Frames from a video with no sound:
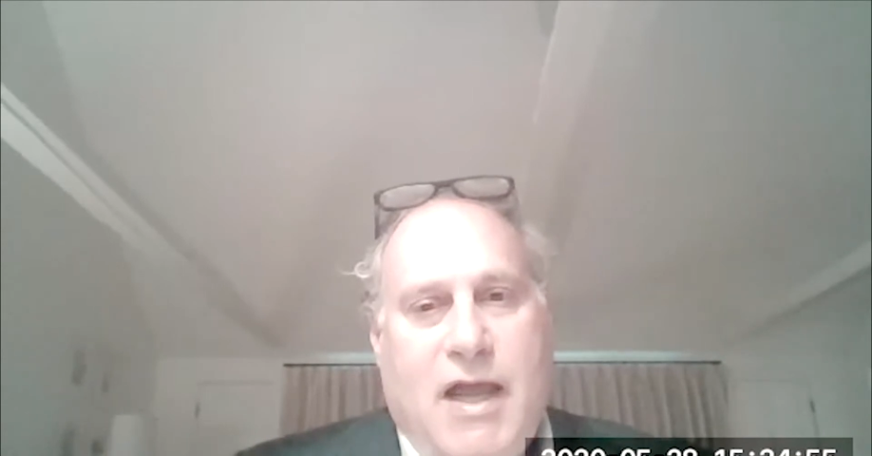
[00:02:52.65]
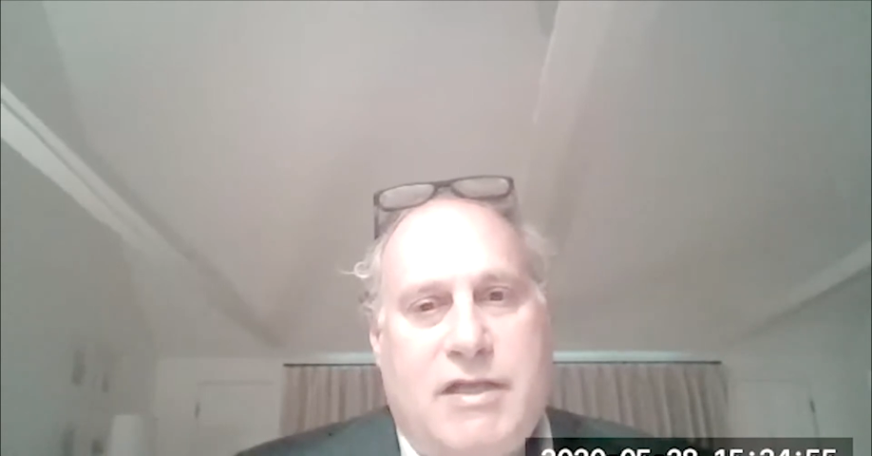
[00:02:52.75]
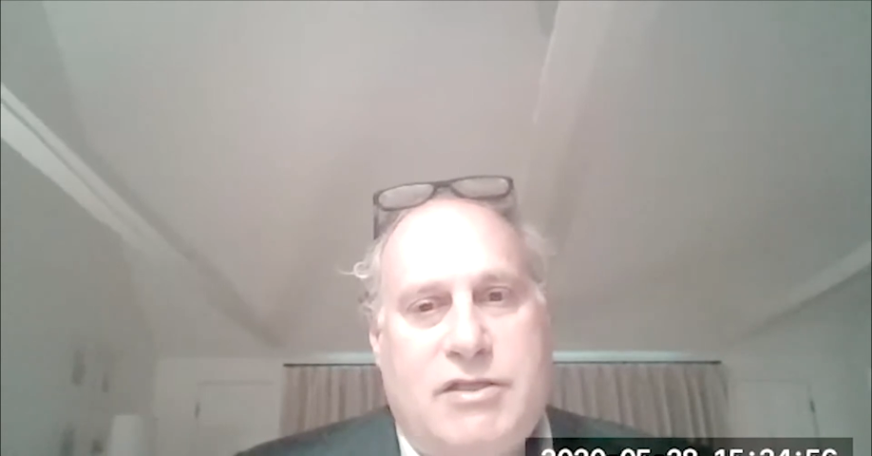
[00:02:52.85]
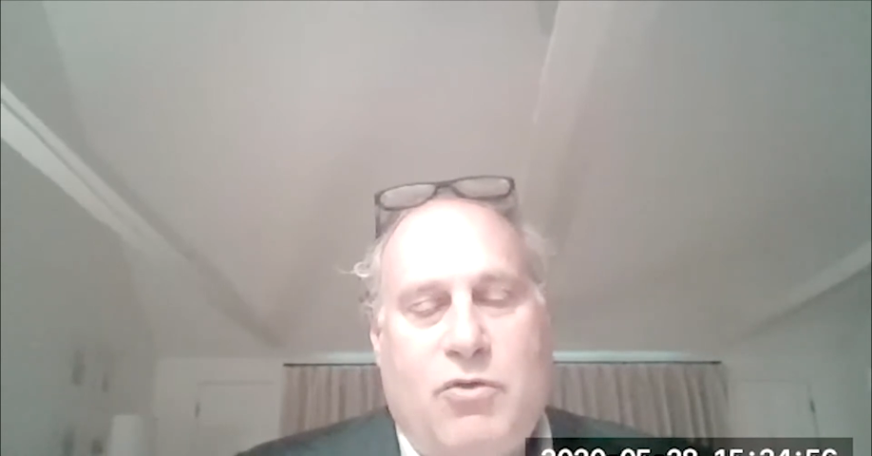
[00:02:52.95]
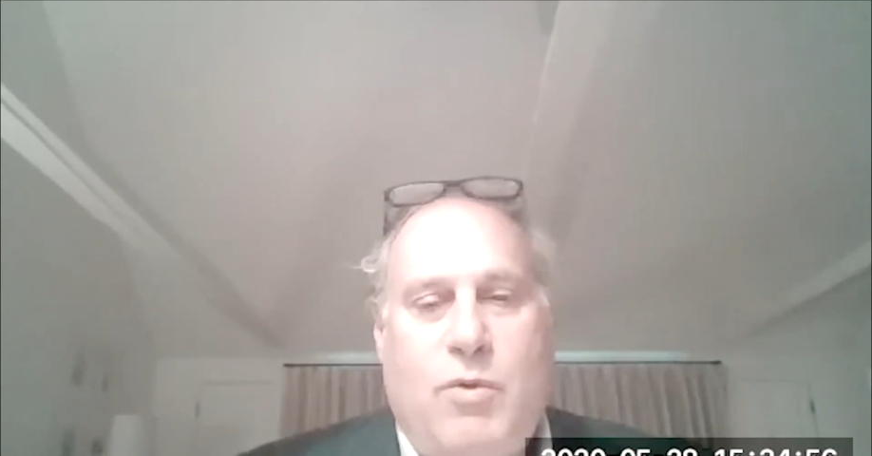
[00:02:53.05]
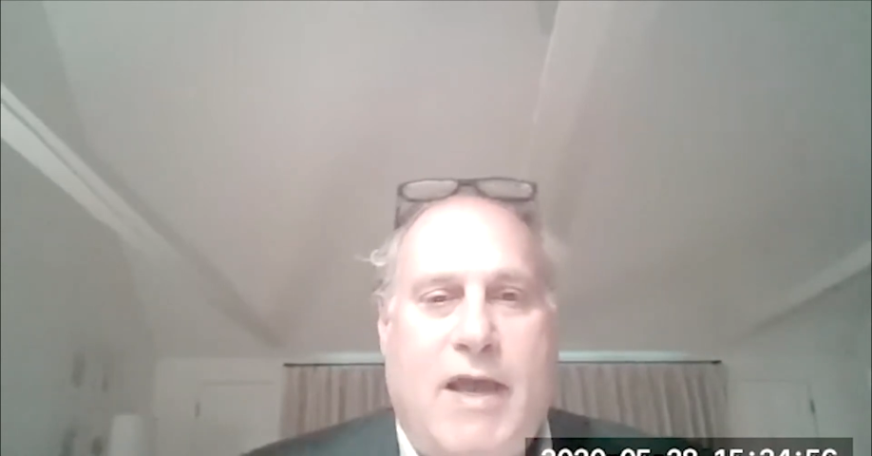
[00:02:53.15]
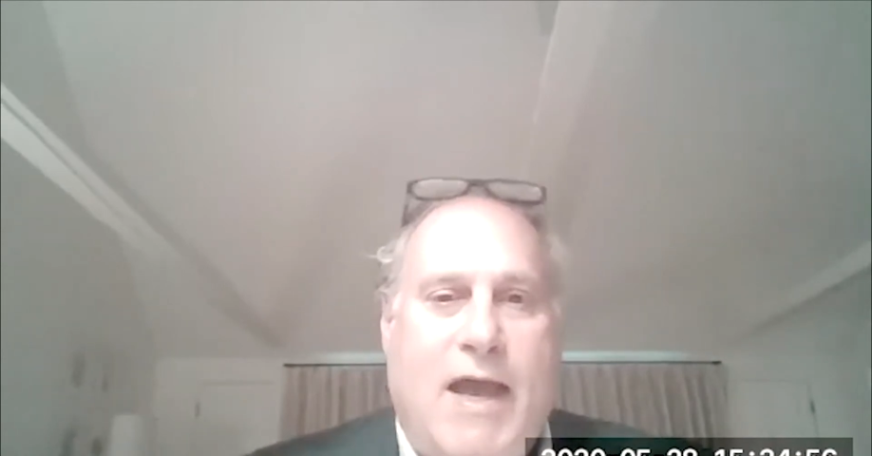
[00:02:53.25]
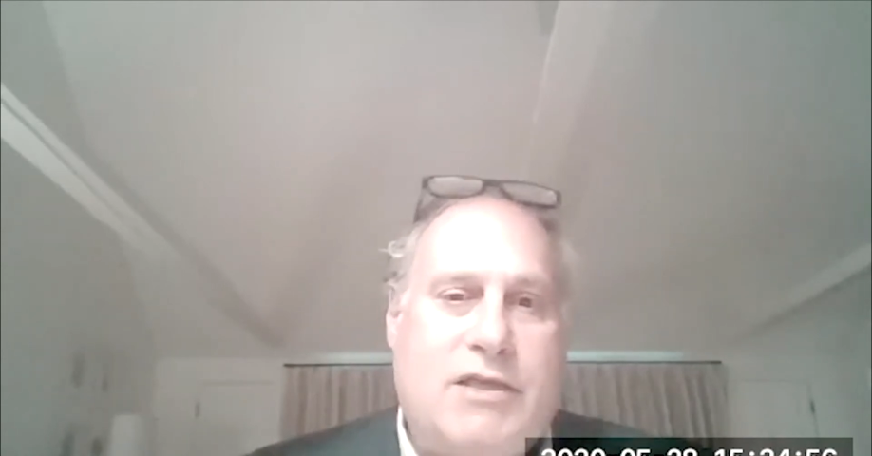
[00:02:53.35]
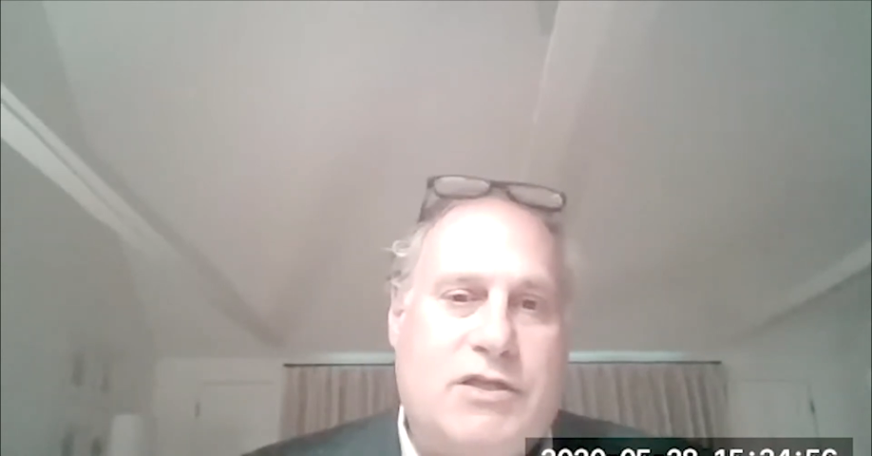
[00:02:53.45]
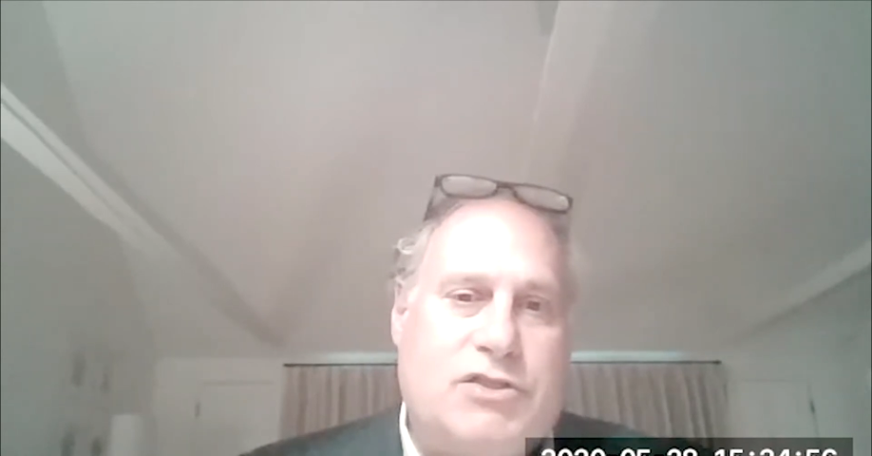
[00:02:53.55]
And so we
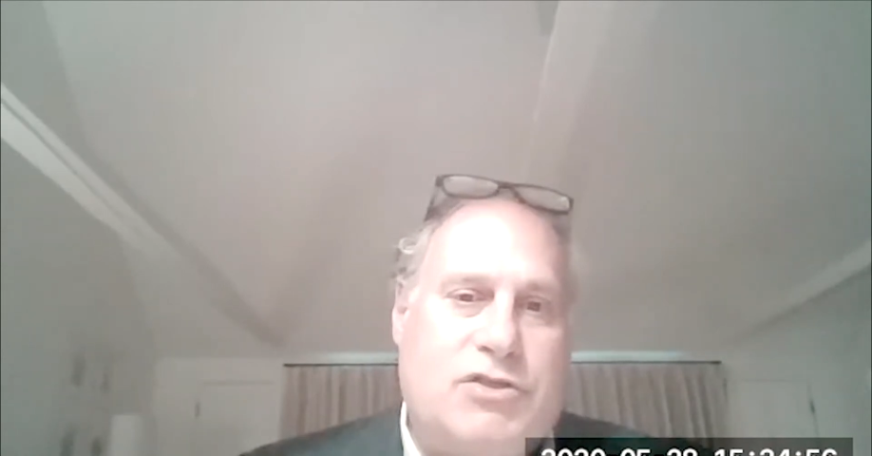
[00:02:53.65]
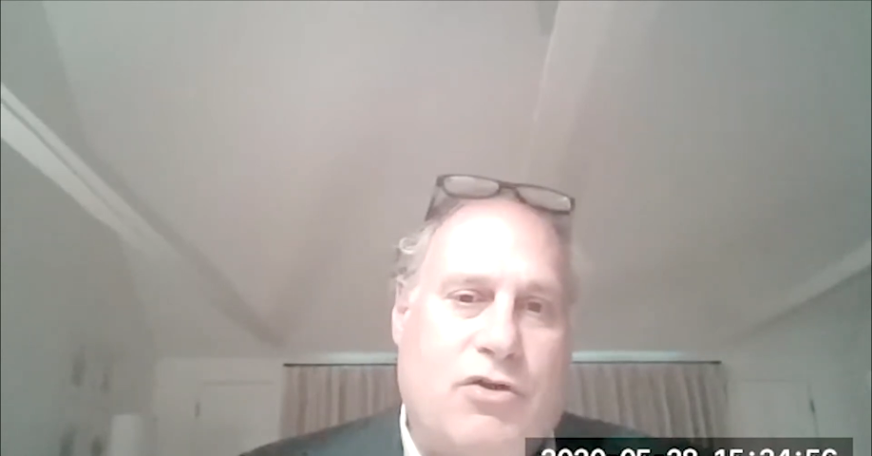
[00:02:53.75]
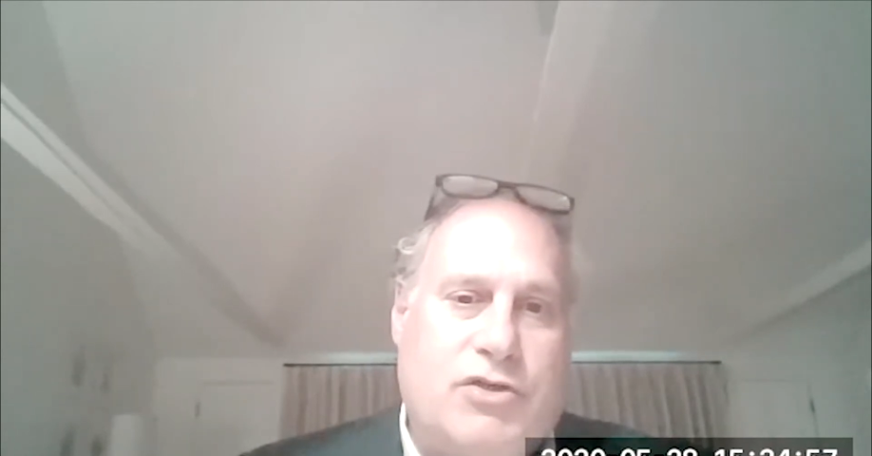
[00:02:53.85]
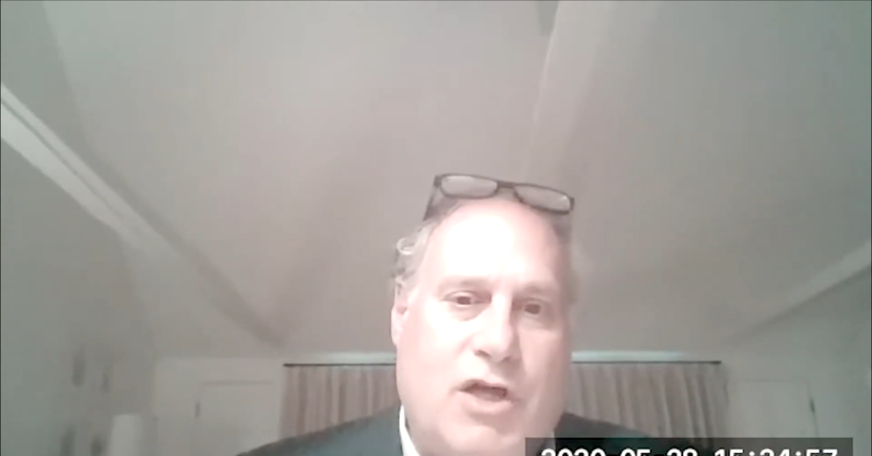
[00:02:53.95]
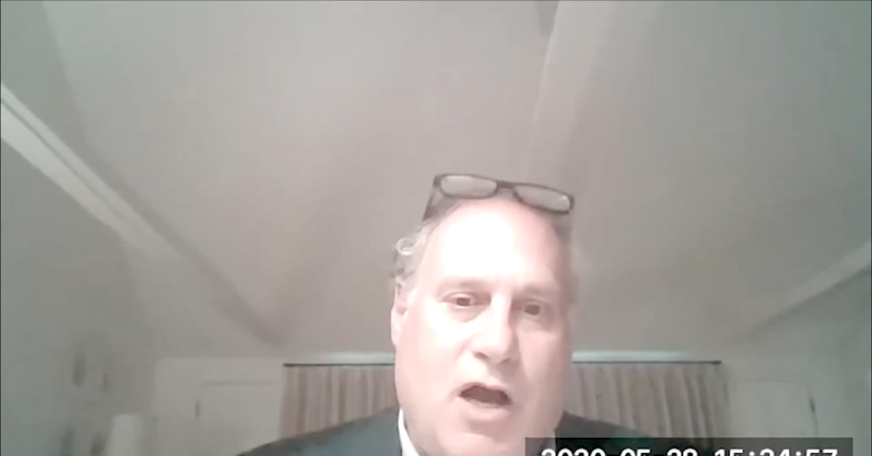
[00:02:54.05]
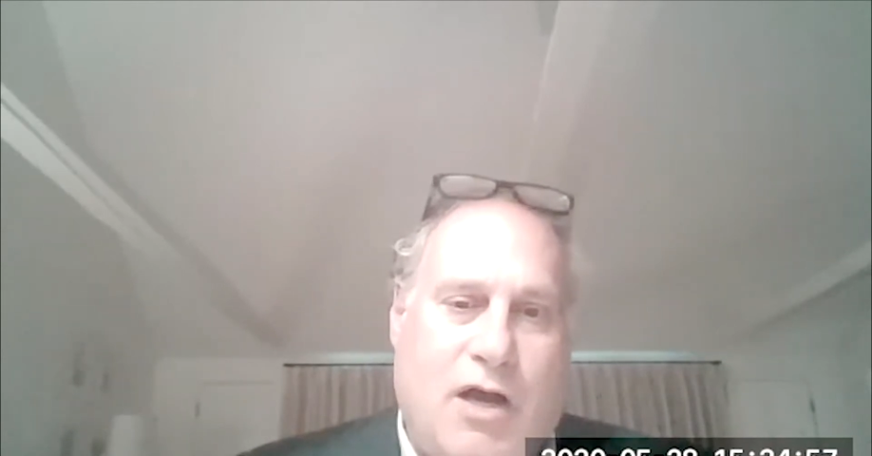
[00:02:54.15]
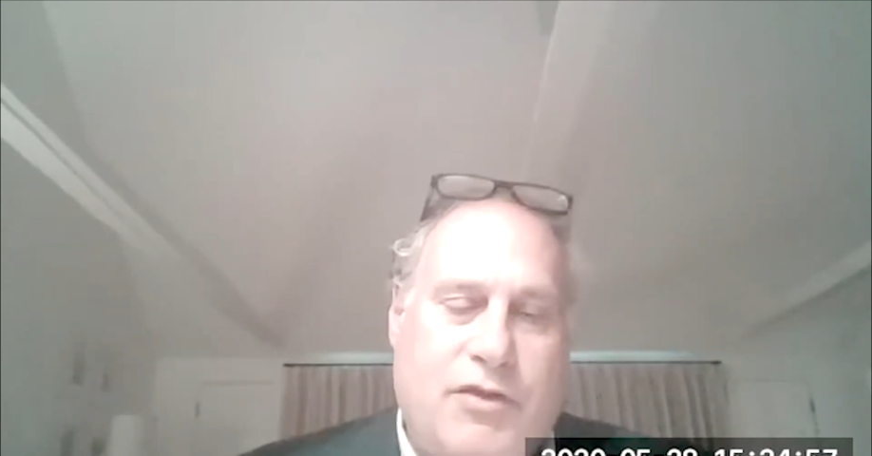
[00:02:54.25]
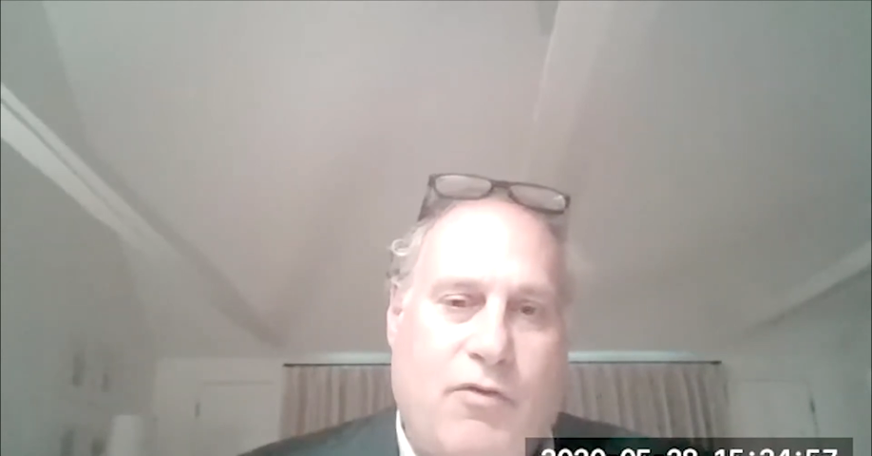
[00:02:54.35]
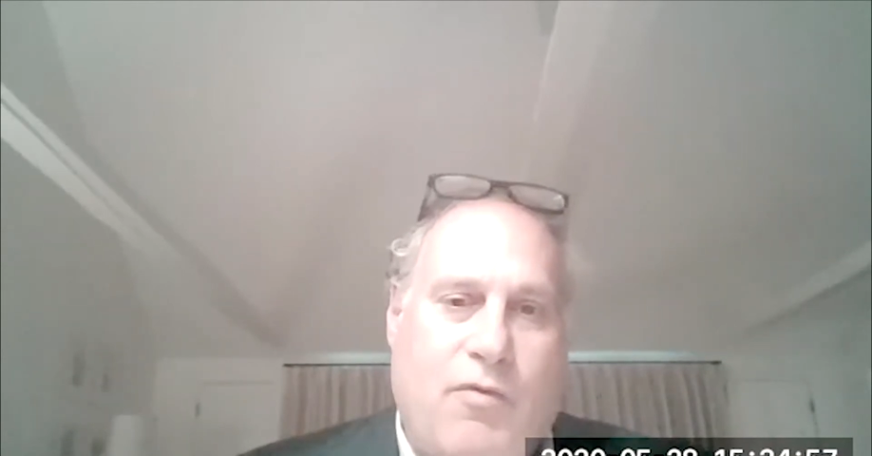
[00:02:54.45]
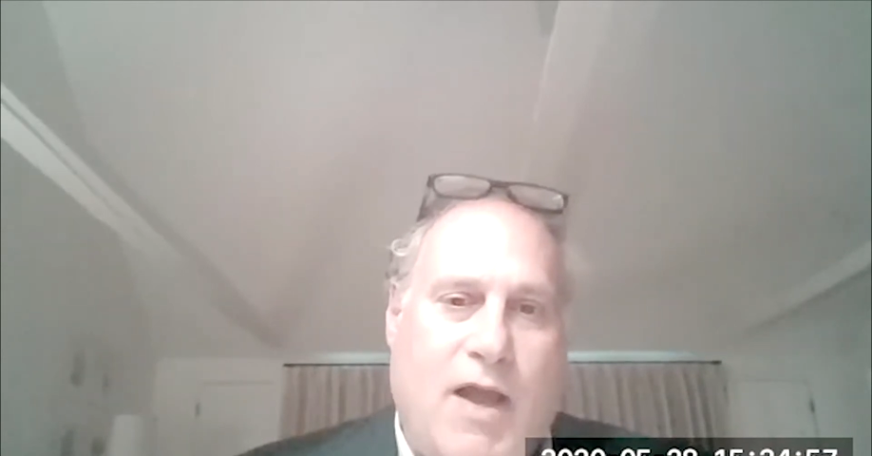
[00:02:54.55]
had to search
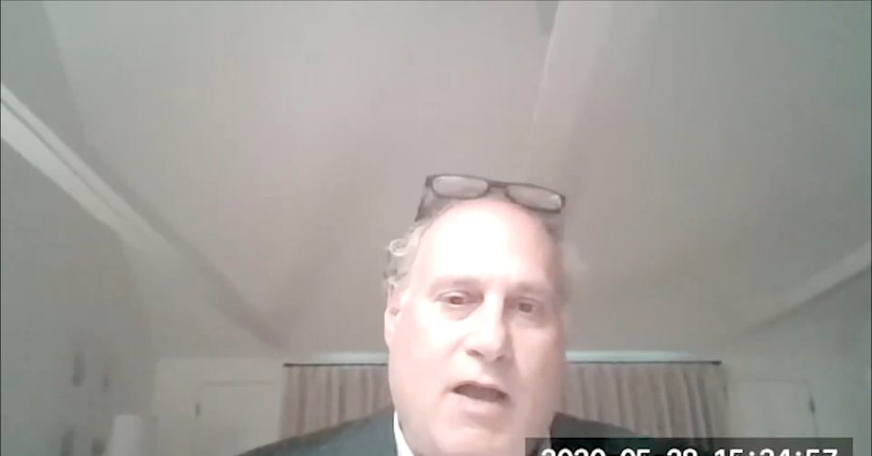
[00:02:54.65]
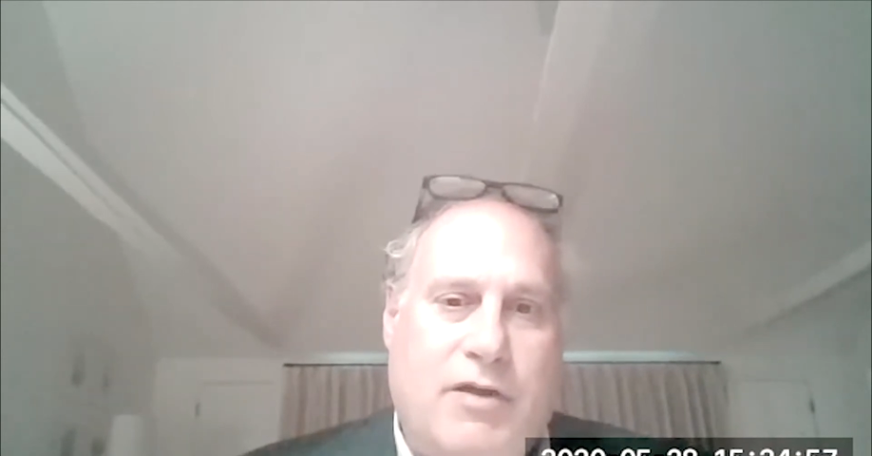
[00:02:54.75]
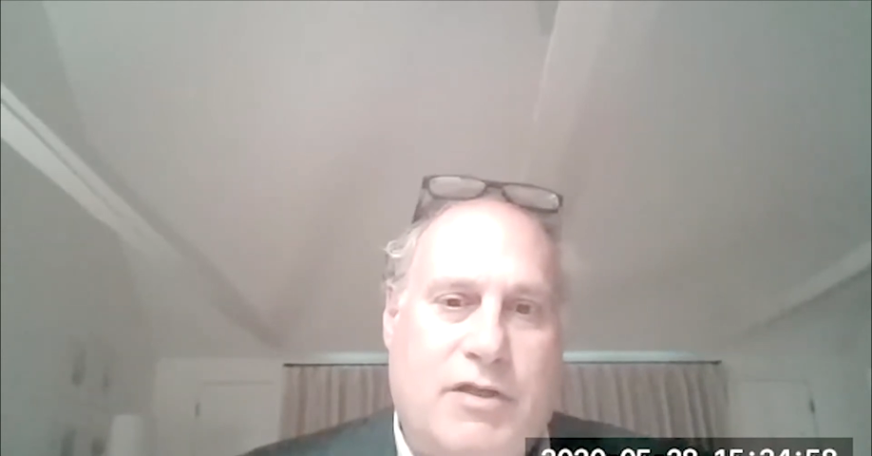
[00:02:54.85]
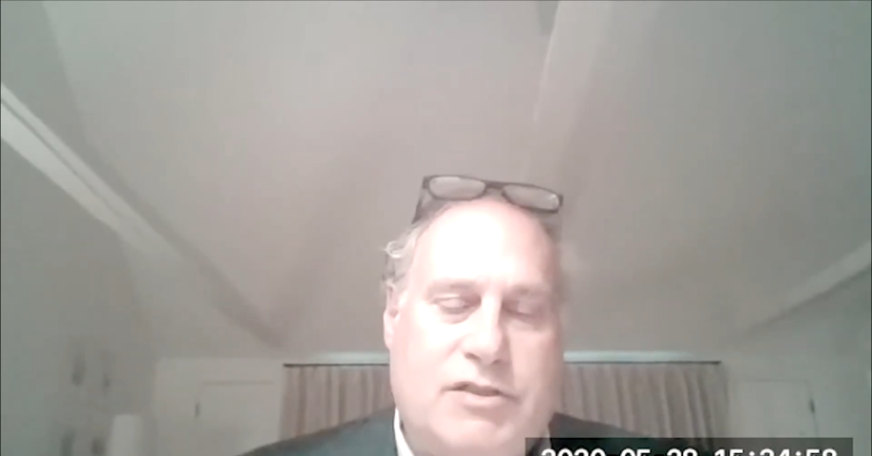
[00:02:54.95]
on the ground